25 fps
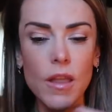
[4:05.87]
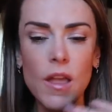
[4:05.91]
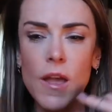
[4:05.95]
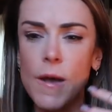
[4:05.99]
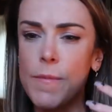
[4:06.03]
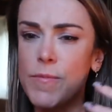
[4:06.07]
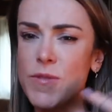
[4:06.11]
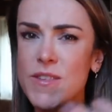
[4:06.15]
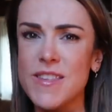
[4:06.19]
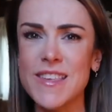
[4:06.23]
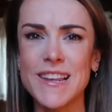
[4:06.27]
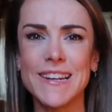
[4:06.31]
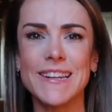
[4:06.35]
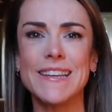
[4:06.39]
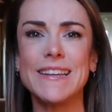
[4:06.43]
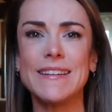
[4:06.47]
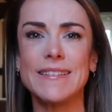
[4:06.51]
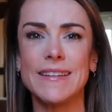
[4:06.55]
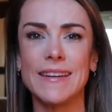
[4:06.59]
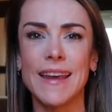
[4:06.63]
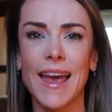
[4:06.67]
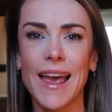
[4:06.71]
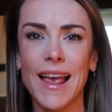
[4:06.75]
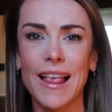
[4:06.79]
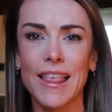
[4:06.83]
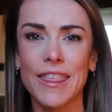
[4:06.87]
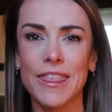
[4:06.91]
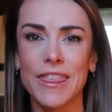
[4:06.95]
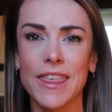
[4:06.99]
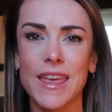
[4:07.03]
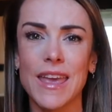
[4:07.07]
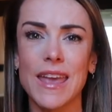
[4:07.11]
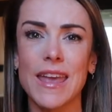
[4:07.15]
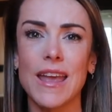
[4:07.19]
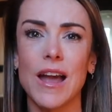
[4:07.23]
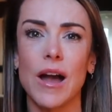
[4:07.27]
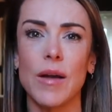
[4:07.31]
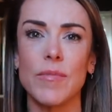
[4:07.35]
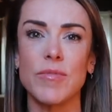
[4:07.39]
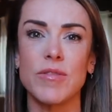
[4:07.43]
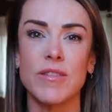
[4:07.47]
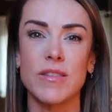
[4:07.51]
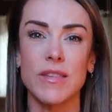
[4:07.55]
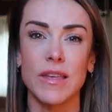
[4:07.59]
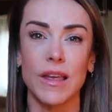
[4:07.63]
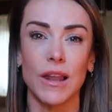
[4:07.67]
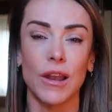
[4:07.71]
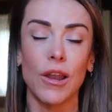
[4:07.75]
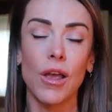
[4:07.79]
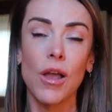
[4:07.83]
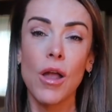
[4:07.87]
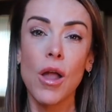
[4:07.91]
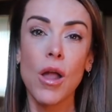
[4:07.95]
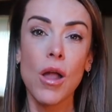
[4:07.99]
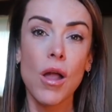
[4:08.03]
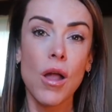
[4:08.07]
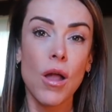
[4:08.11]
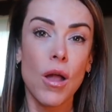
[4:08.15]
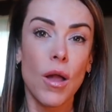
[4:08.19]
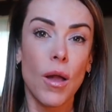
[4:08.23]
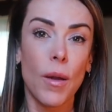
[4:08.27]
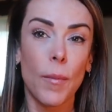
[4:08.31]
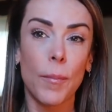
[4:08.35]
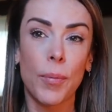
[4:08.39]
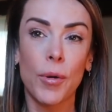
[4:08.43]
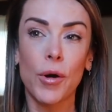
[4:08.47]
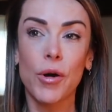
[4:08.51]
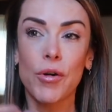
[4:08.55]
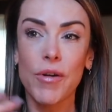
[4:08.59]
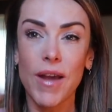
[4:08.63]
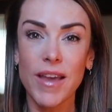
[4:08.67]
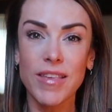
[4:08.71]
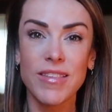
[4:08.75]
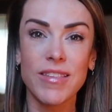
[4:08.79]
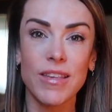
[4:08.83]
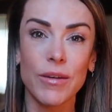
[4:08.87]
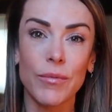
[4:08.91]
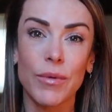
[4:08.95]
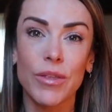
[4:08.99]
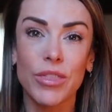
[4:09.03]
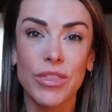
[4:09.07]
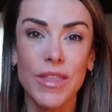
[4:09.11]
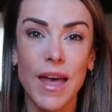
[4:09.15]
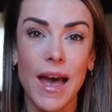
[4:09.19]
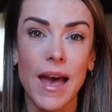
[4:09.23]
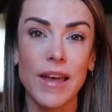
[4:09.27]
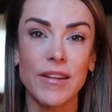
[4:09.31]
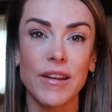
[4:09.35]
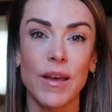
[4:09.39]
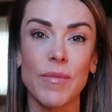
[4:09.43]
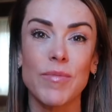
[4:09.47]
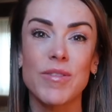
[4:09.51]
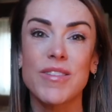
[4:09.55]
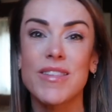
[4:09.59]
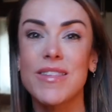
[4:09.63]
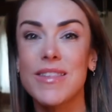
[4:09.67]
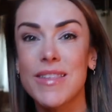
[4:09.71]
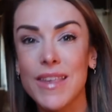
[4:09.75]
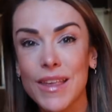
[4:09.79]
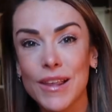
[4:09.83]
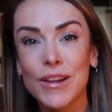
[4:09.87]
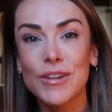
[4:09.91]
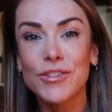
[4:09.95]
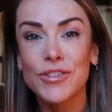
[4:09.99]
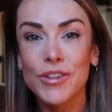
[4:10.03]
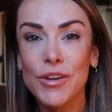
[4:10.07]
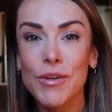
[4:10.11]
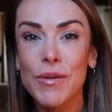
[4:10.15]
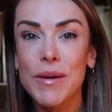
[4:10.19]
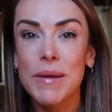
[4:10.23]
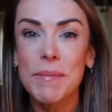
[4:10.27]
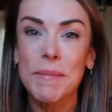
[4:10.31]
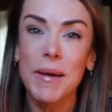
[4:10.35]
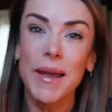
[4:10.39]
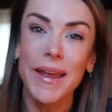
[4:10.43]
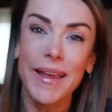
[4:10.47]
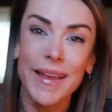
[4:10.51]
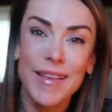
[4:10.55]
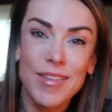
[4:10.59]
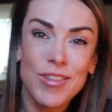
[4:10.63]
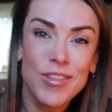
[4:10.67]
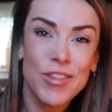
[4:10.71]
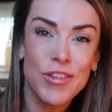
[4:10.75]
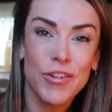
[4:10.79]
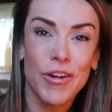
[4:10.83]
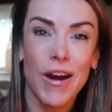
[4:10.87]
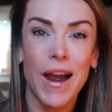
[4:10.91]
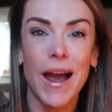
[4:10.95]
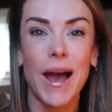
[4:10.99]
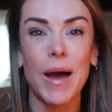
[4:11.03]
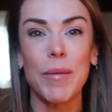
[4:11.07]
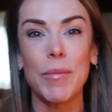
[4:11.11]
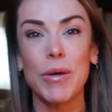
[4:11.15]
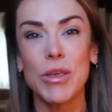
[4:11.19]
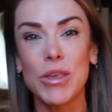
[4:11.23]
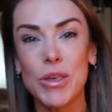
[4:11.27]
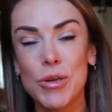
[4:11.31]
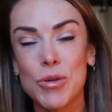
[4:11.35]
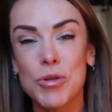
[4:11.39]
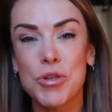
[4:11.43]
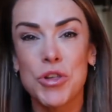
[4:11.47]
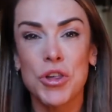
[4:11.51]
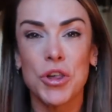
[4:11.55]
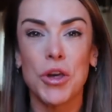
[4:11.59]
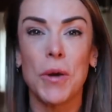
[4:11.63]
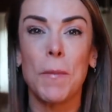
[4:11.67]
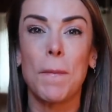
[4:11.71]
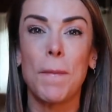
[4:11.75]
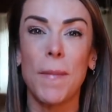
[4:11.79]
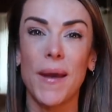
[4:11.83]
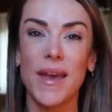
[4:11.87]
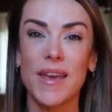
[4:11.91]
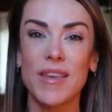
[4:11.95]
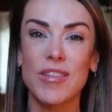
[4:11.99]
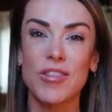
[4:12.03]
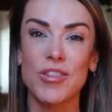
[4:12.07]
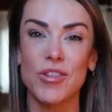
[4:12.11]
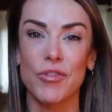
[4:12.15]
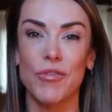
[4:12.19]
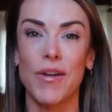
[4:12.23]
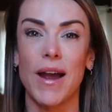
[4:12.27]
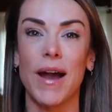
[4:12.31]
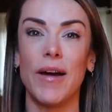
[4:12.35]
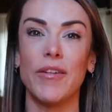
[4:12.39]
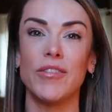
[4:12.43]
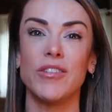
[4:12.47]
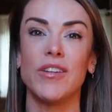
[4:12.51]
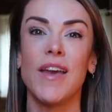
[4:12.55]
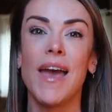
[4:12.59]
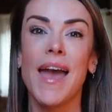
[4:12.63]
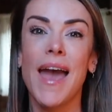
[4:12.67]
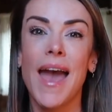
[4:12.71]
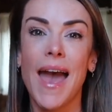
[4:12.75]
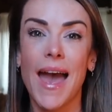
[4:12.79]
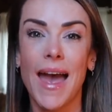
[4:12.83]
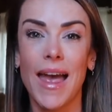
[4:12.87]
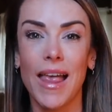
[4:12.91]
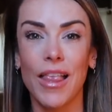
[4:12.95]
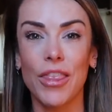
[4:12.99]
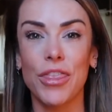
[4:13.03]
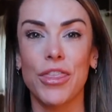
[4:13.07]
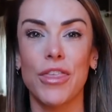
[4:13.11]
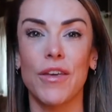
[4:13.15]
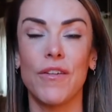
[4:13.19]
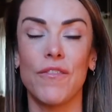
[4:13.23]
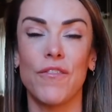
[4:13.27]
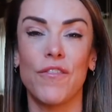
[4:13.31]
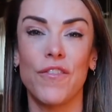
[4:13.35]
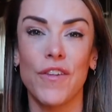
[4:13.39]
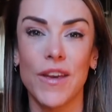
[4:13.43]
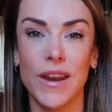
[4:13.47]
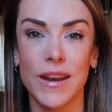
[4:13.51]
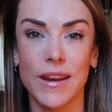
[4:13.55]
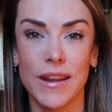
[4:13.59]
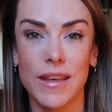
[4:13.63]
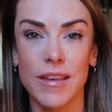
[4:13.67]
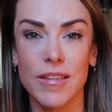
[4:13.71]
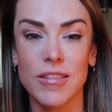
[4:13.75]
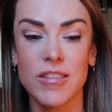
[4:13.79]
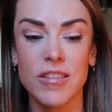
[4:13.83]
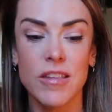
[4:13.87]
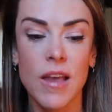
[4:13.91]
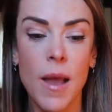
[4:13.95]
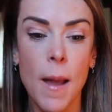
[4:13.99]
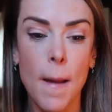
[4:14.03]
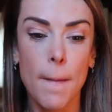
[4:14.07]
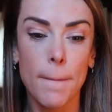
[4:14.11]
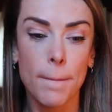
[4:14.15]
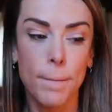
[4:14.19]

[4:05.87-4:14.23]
I'm still eating healthy. I'm still progressing with that. I'm still doing my Instagram and YouTube based around health and fitness.